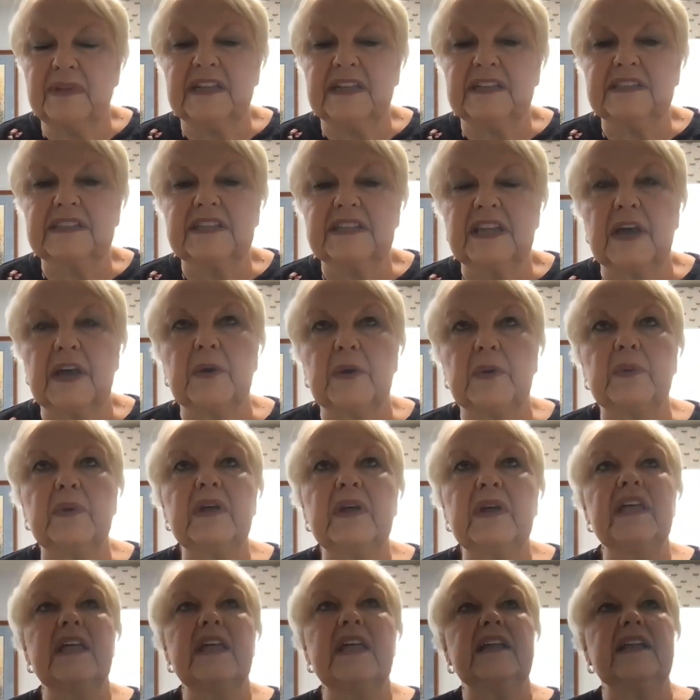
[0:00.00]
And so
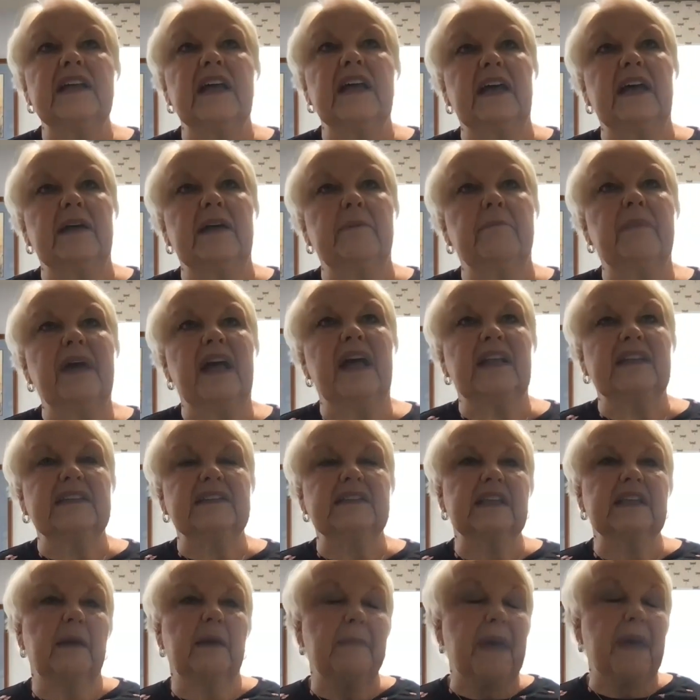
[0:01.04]
about
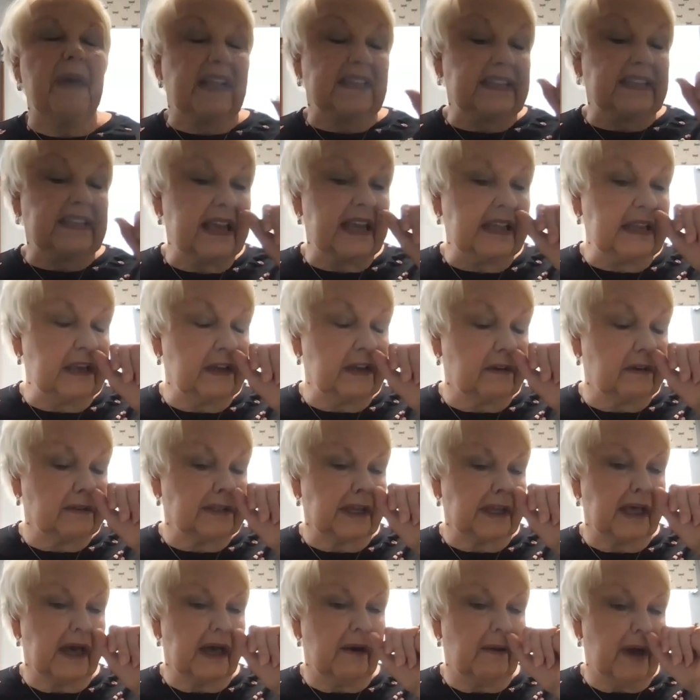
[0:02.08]
10 years
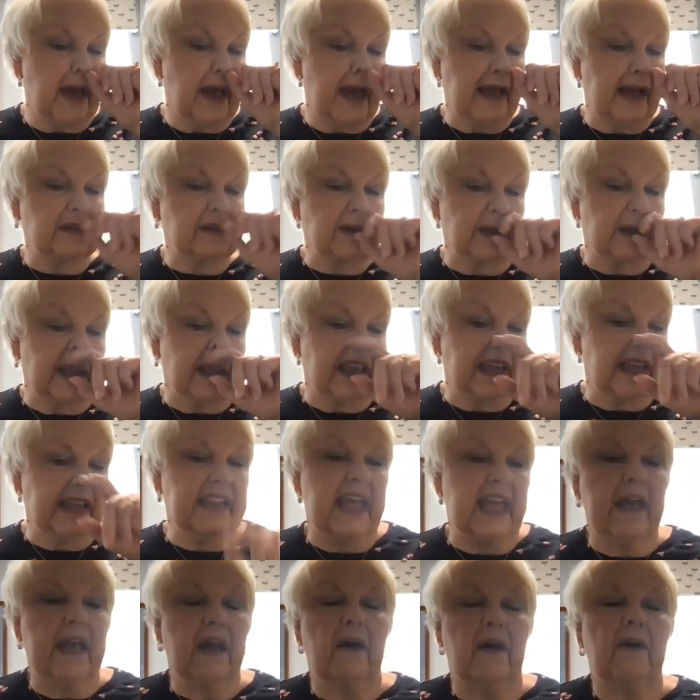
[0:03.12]
ago, actually
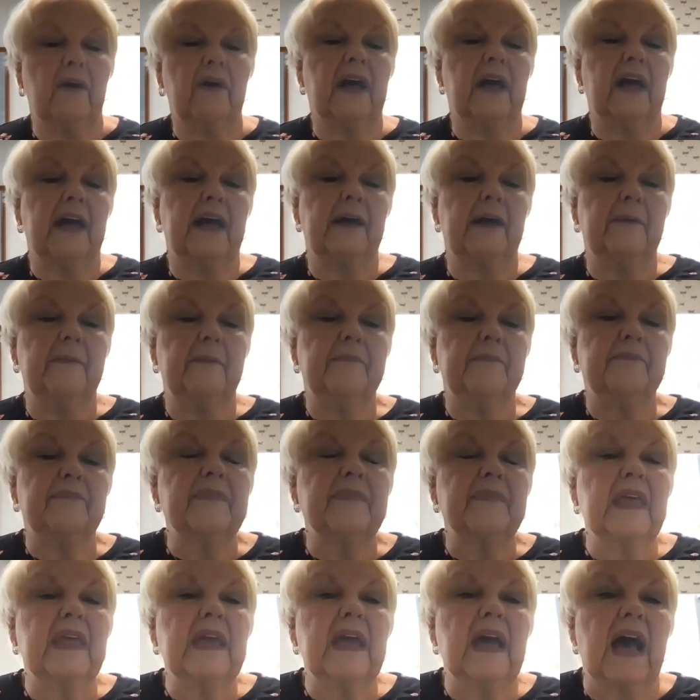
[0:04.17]
now,
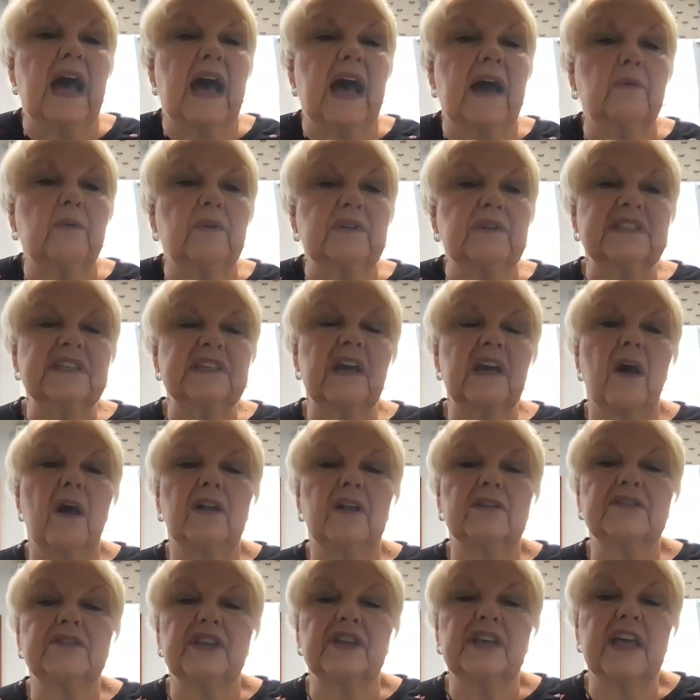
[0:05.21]
I was
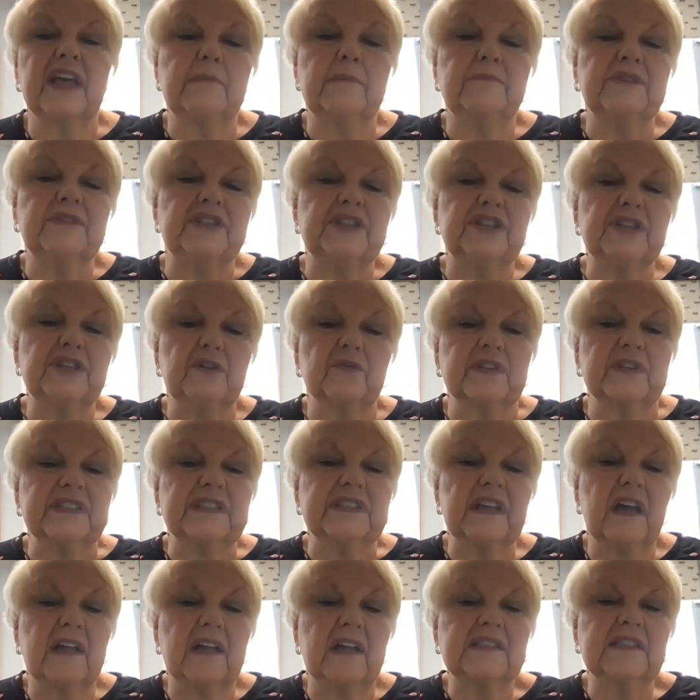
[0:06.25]
called to come to
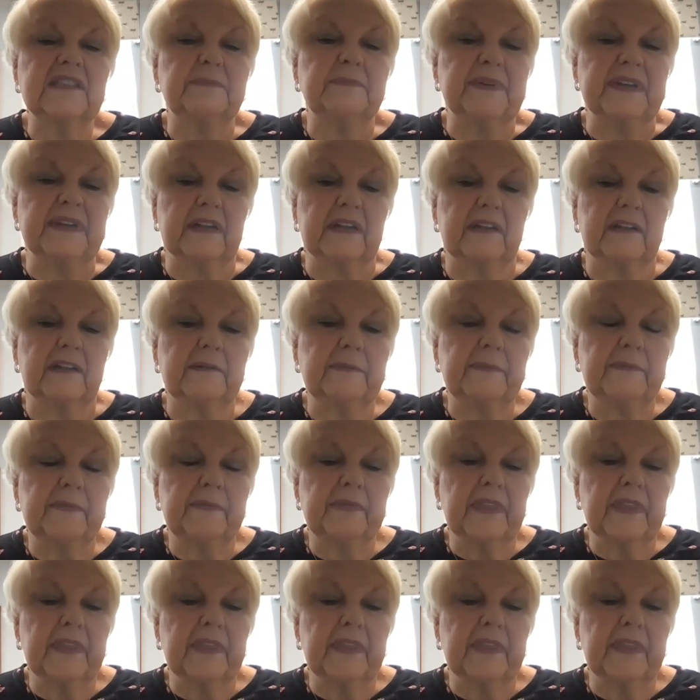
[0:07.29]
Children's Hospital